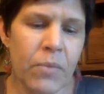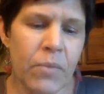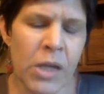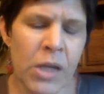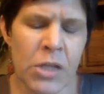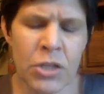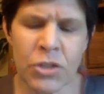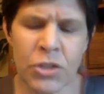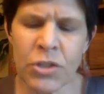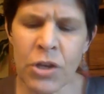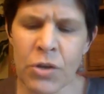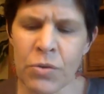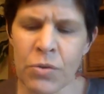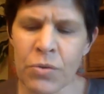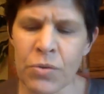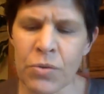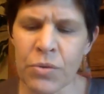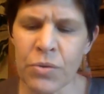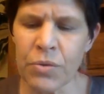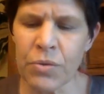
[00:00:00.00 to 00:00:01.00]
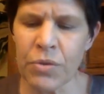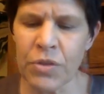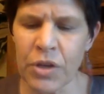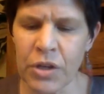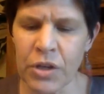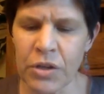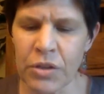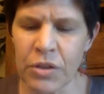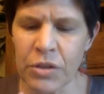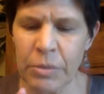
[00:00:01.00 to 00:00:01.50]
So
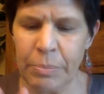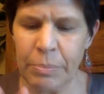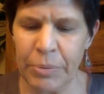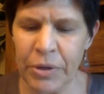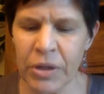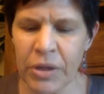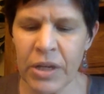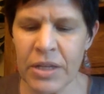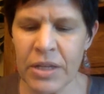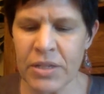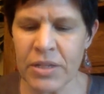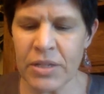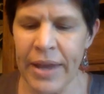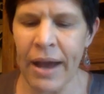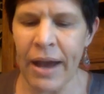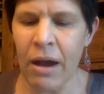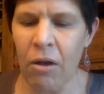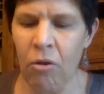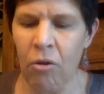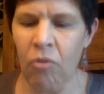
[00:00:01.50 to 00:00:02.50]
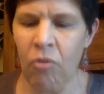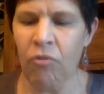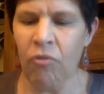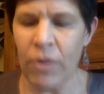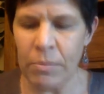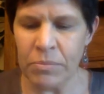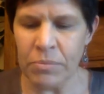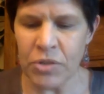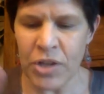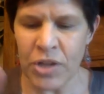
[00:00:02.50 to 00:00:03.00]
the book is now
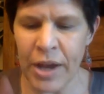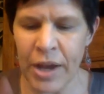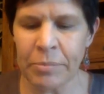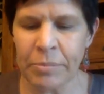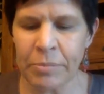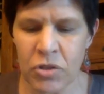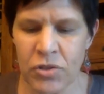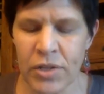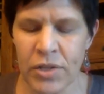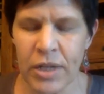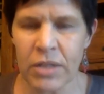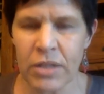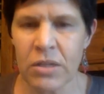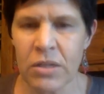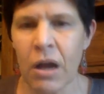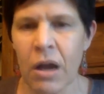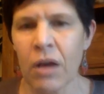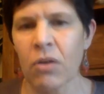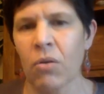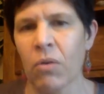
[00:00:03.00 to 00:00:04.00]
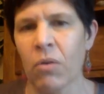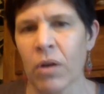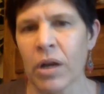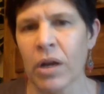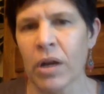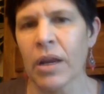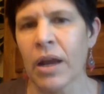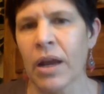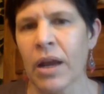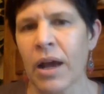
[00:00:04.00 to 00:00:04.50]
from chapter 6 on
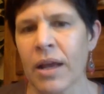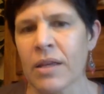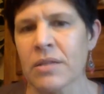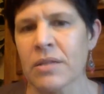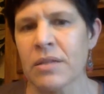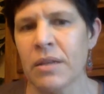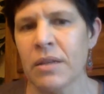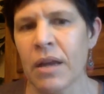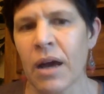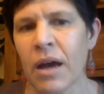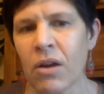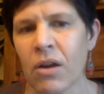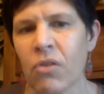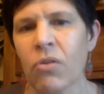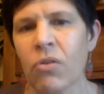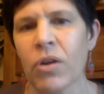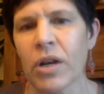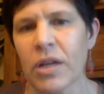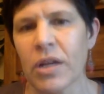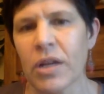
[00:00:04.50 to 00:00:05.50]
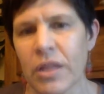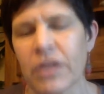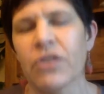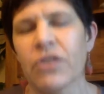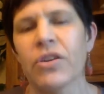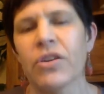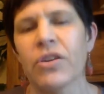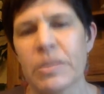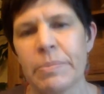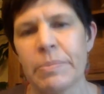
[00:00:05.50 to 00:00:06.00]
organized not according to
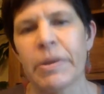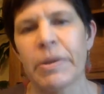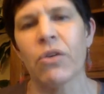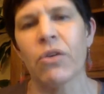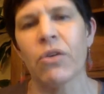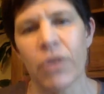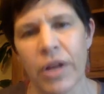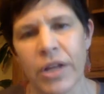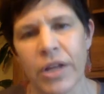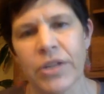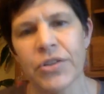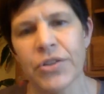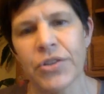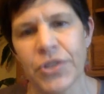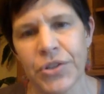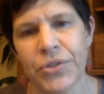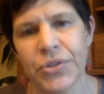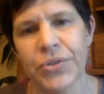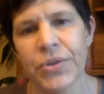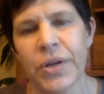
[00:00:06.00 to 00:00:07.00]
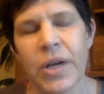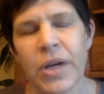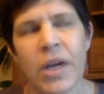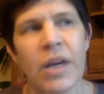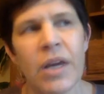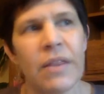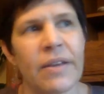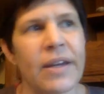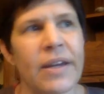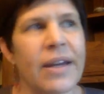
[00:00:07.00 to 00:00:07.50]
theories, but according to
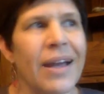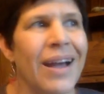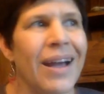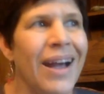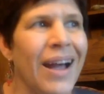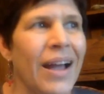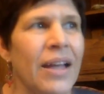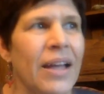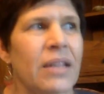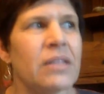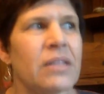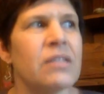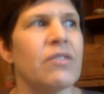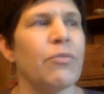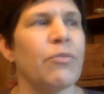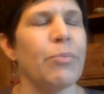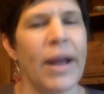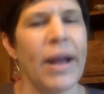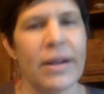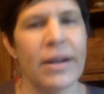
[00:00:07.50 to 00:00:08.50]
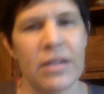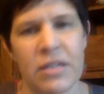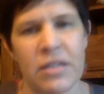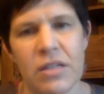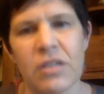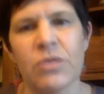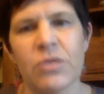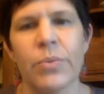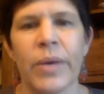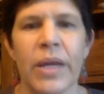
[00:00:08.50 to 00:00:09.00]
the kinds of
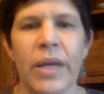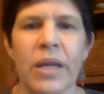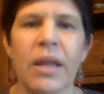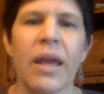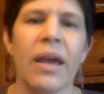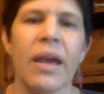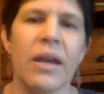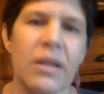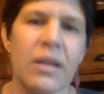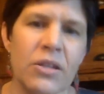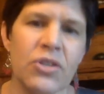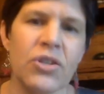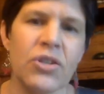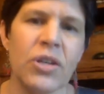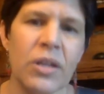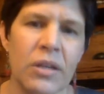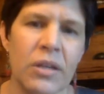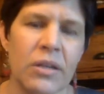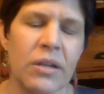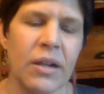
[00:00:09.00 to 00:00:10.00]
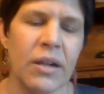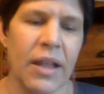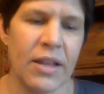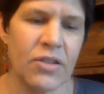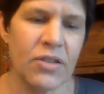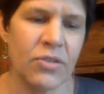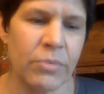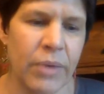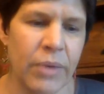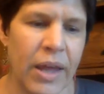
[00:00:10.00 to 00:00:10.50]
practices we engage in
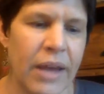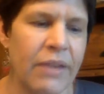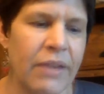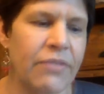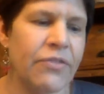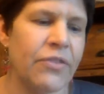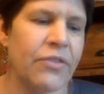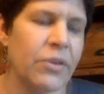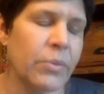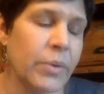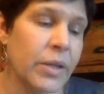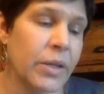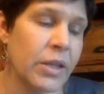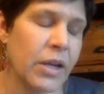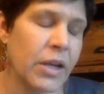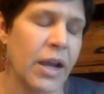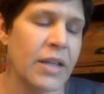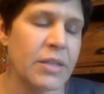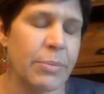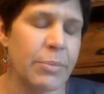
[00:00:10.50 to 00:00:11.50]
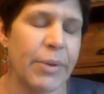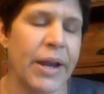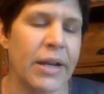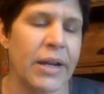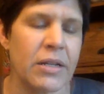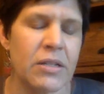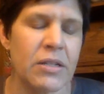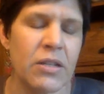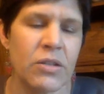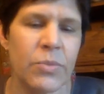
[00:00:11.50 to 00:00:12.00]
classroom life, with the kinds of
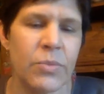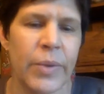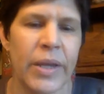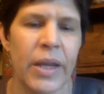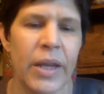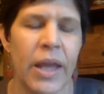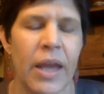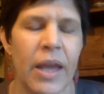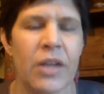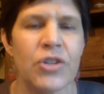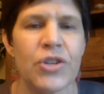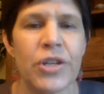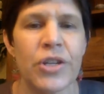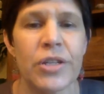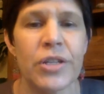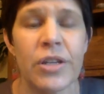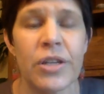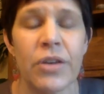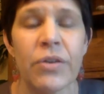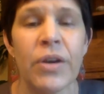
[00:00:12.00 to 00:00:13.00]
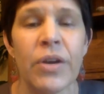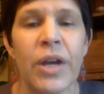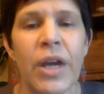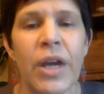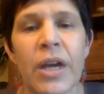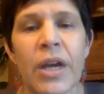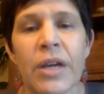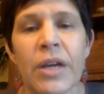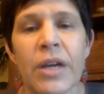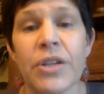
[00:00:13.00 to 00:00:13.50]
practices we engage in. So
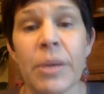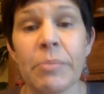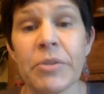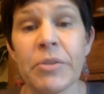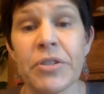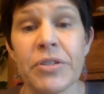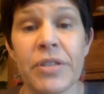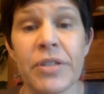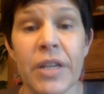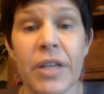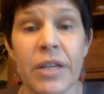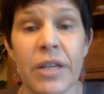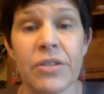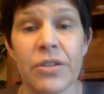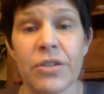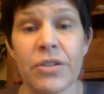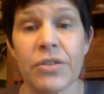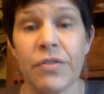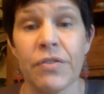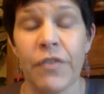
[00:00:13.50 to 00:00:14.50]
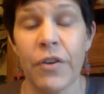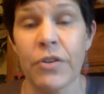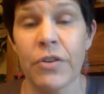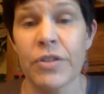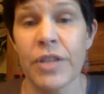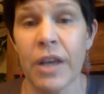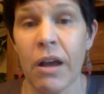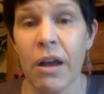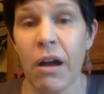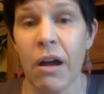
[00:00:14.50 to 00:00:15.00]
chapter 6 is
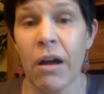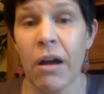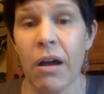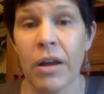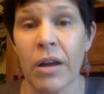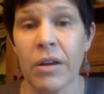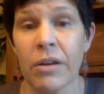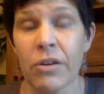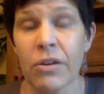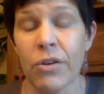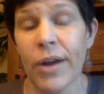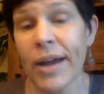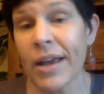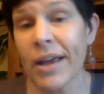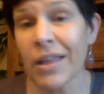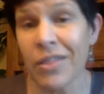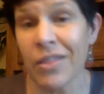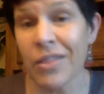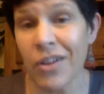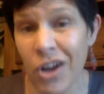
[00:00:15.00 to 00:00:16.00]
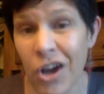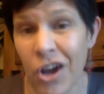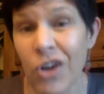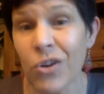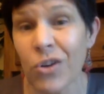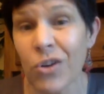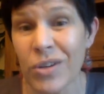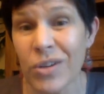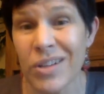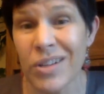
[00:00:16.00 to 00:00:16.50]
focusing on cracking the code.